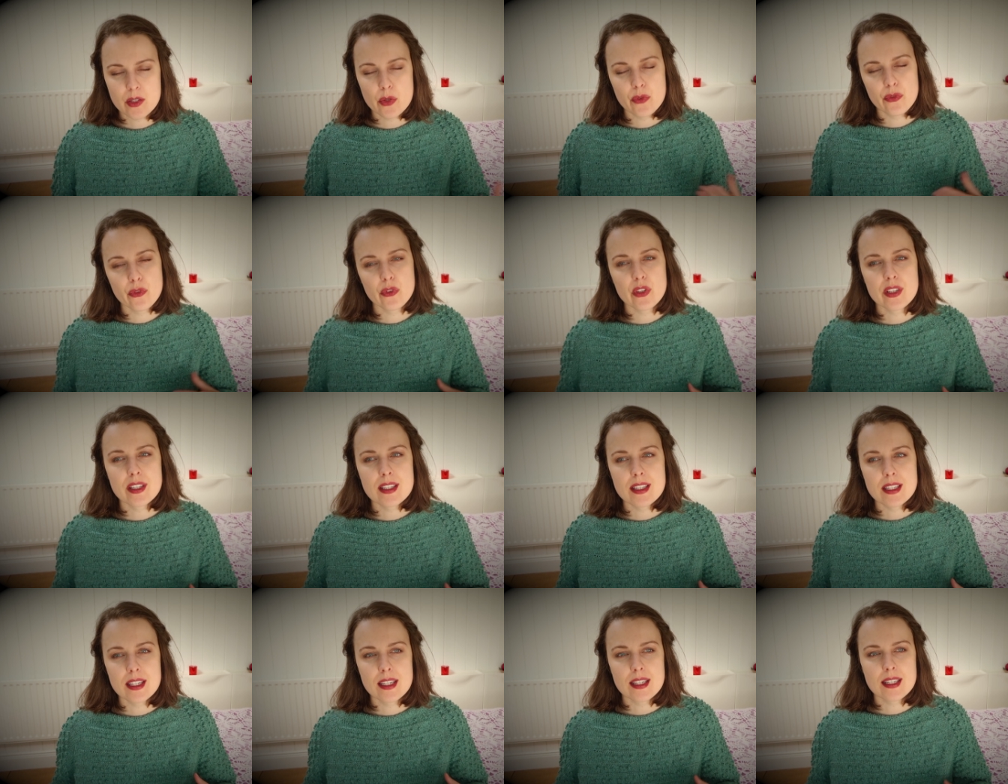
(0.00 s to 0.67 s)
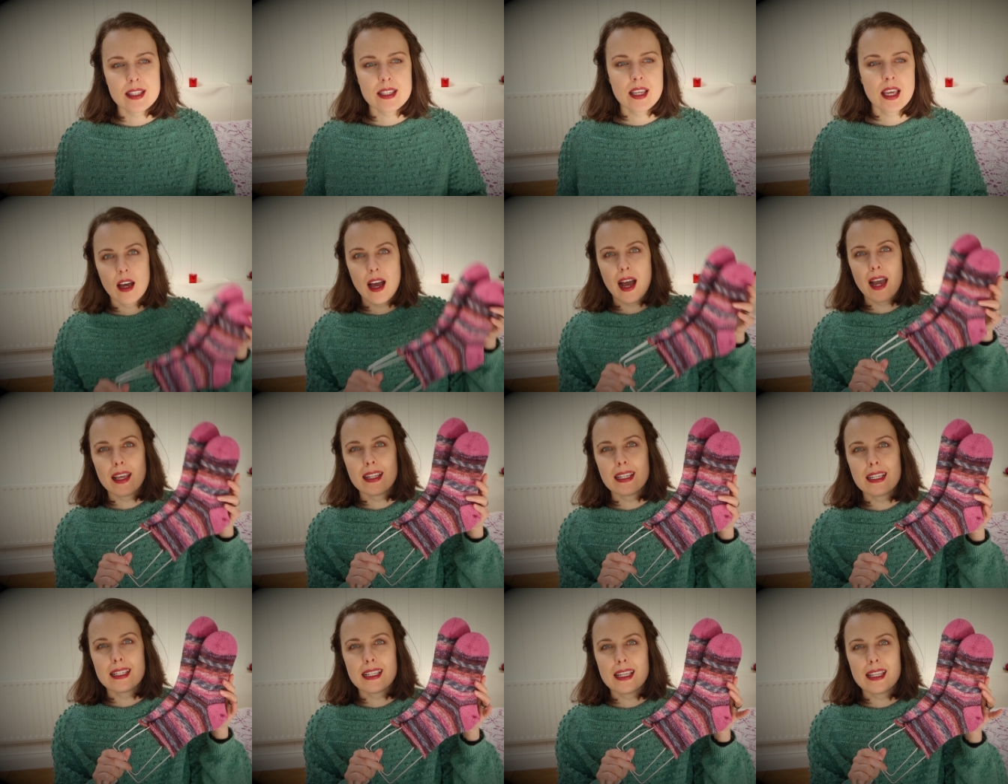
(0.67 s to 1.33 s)
So for instance,
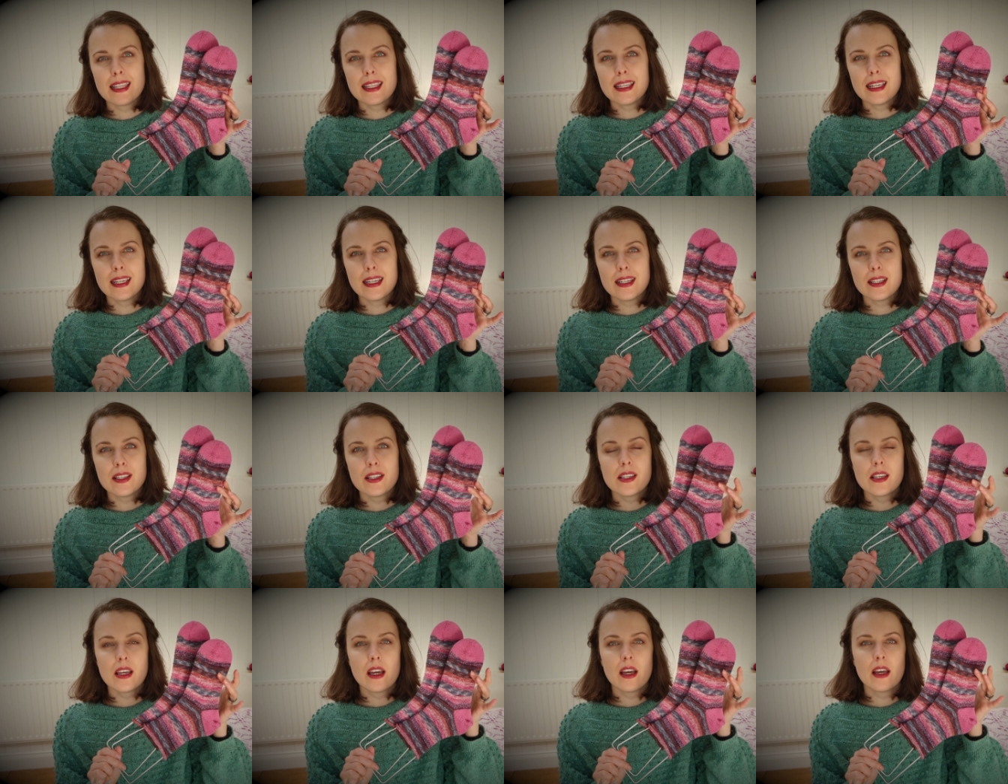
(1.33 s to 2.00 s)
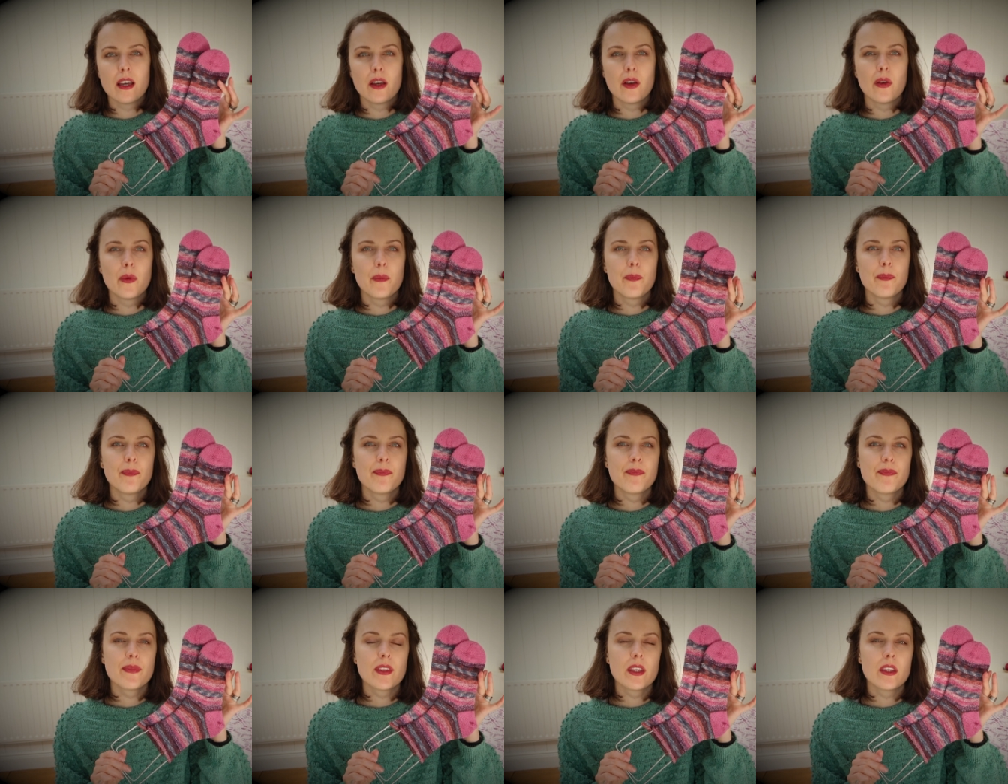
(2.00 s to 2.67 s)
I knitted these
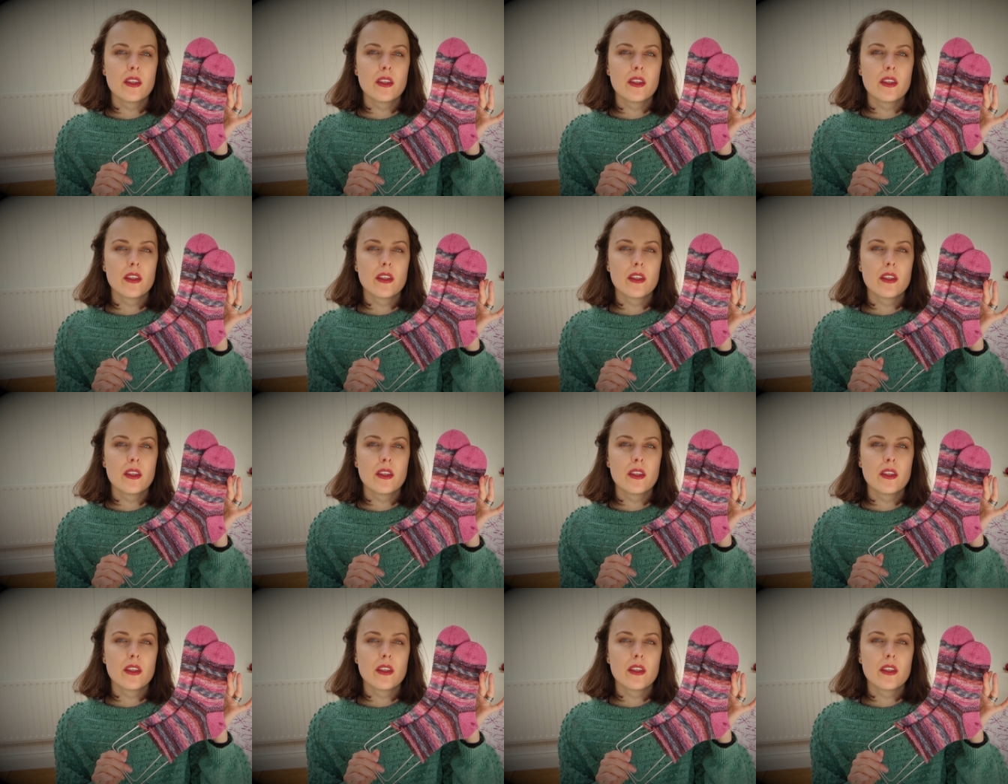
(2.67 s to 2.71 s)
um,